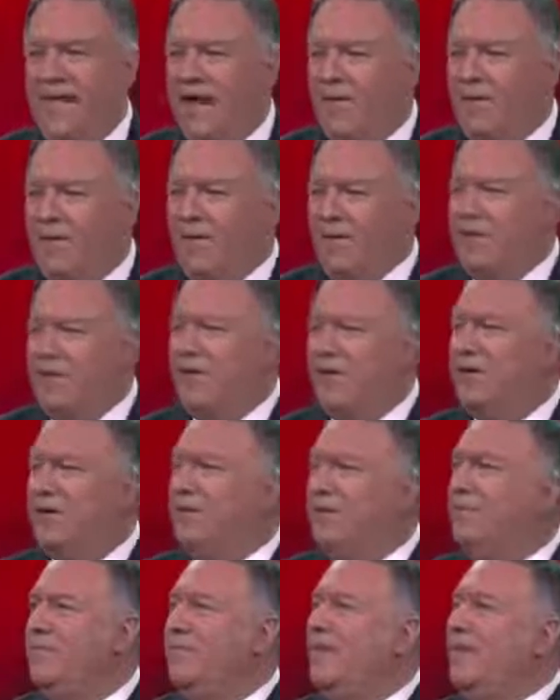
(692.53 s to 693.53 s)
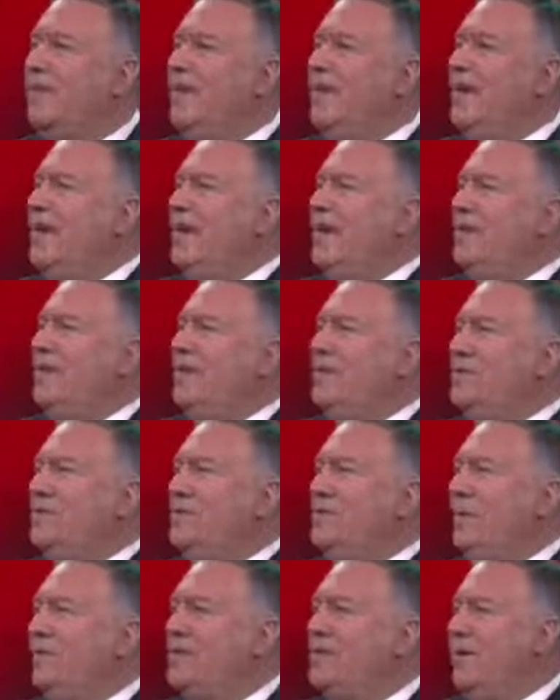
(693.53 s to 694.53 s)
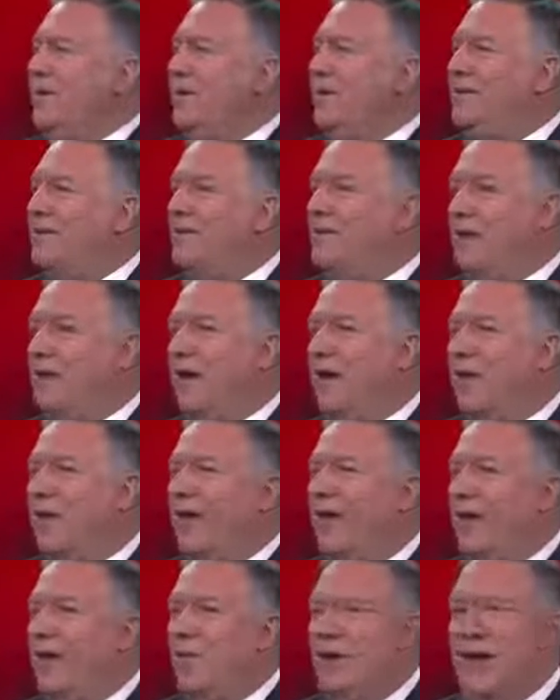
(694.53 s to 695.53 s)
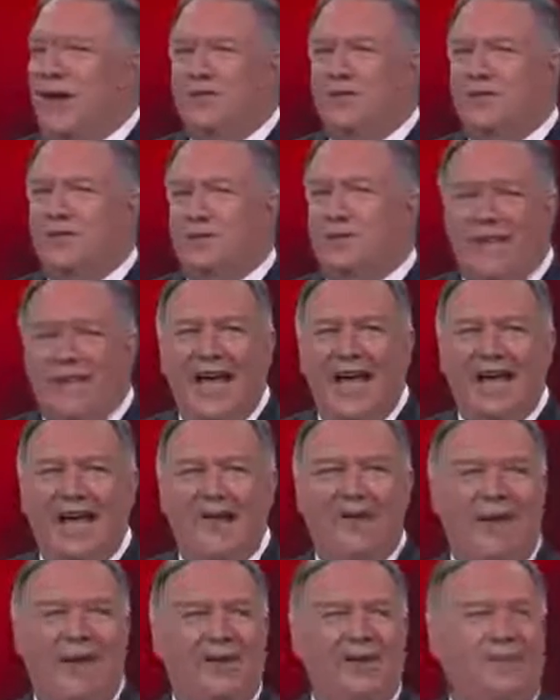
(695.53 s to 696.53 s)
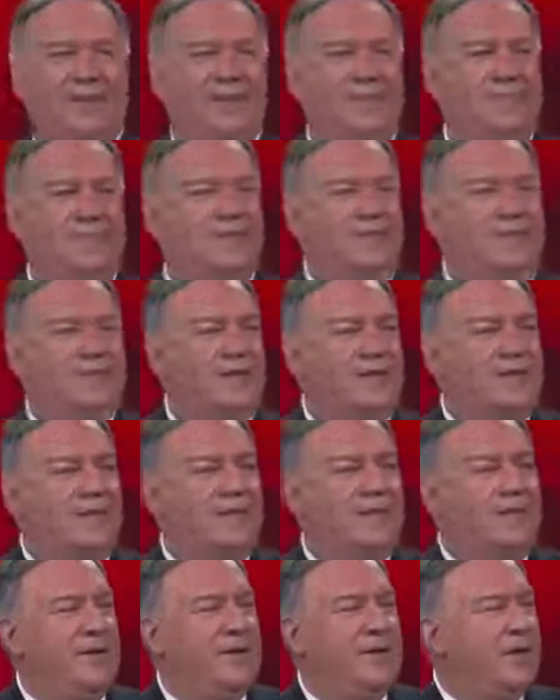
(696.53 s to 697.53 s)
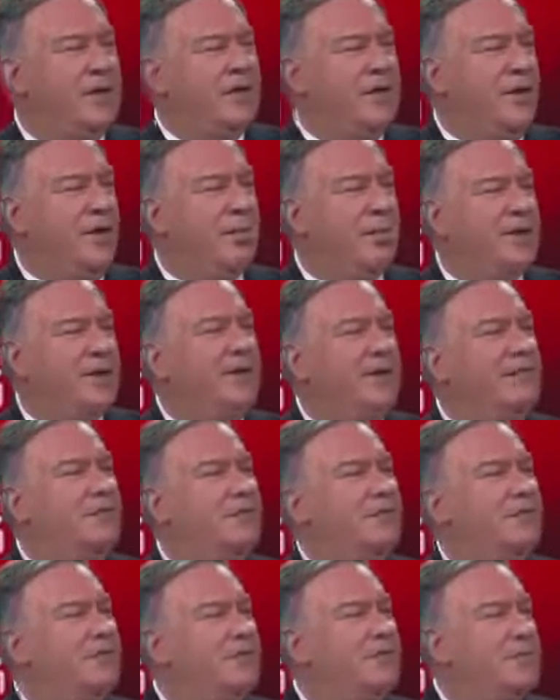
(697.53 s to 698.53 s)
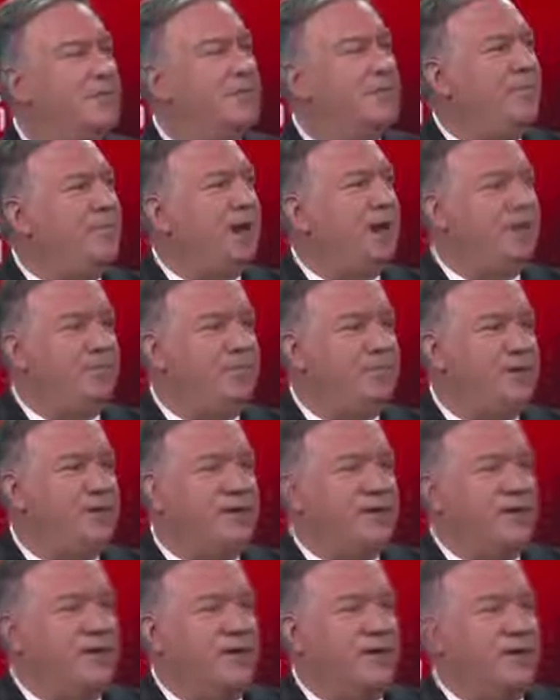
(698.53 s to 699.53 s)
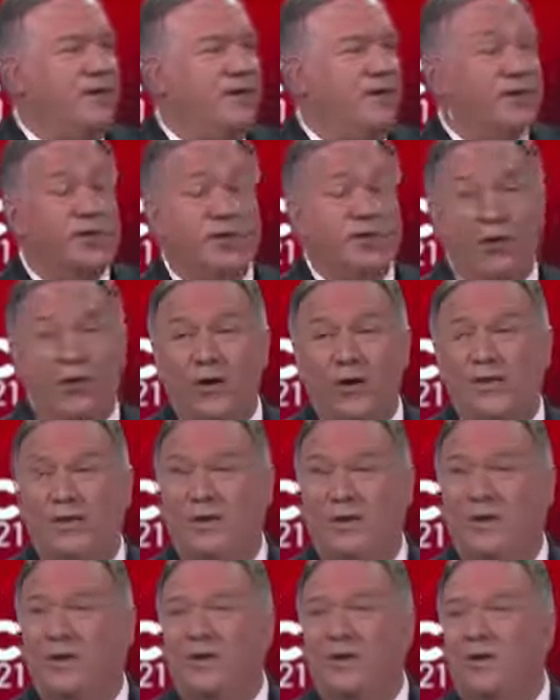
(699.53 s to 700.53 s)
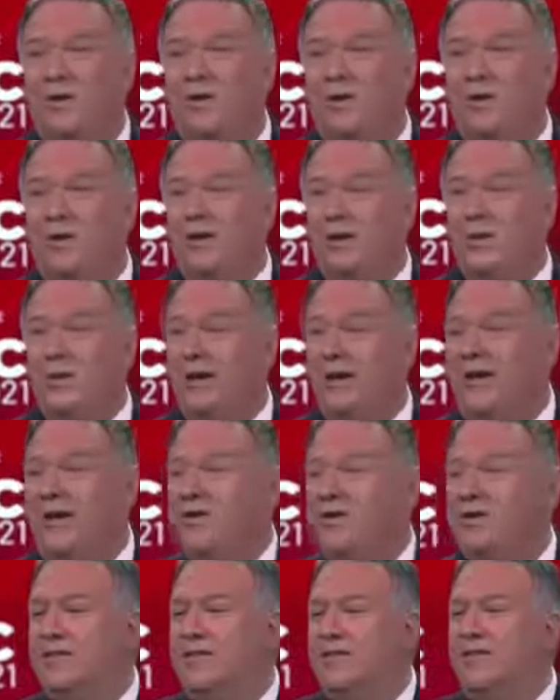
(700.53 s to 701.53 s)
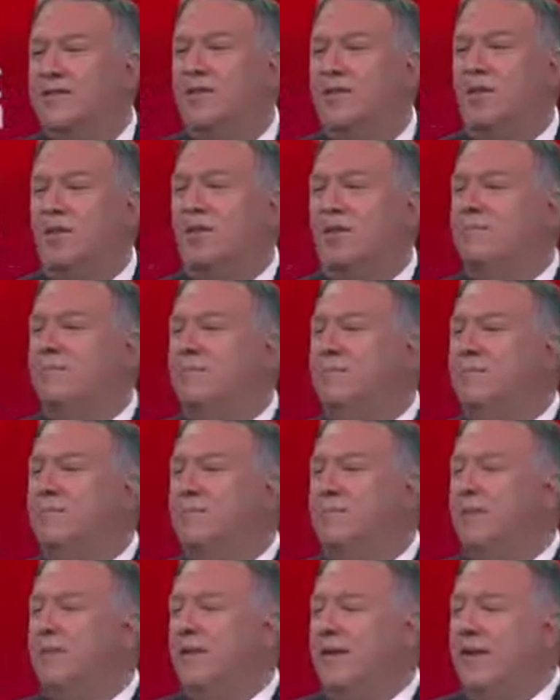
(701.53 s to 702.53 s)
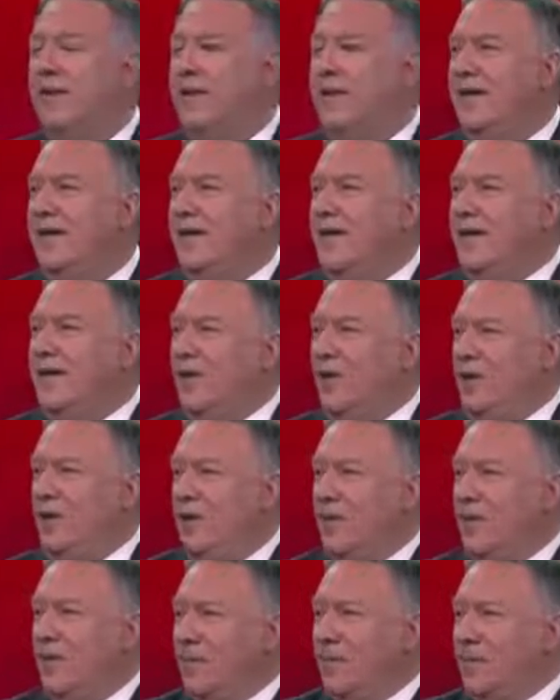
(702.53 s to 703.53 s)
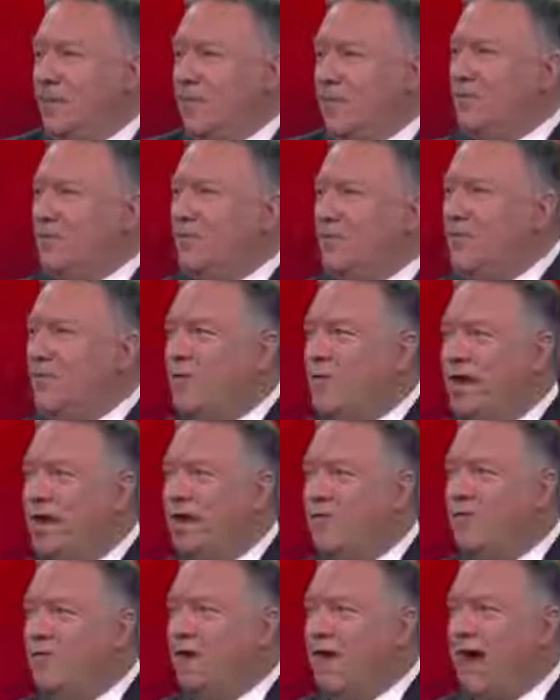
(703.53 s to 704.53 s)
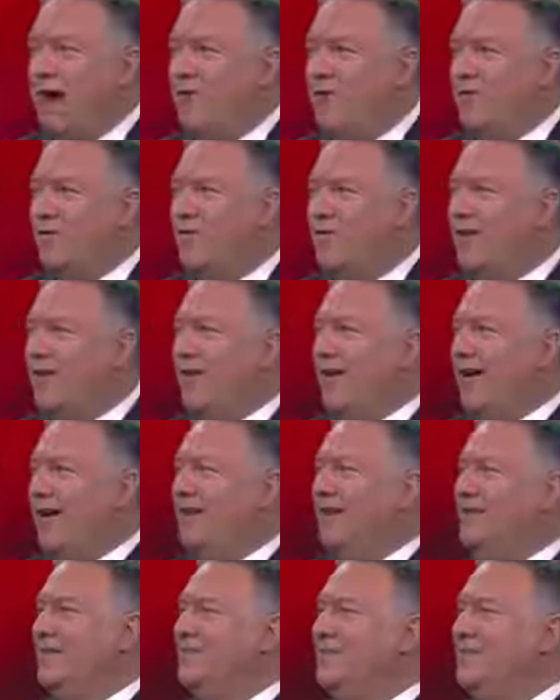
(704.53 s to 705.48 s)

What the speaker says: I remember, too. President Trump sent me to Pyongyang when I was a CIA director to meet with Chairman Kim to prepare for the historic summit that was ultimately held in Singapore. You all remember this. We threatened fire and fury.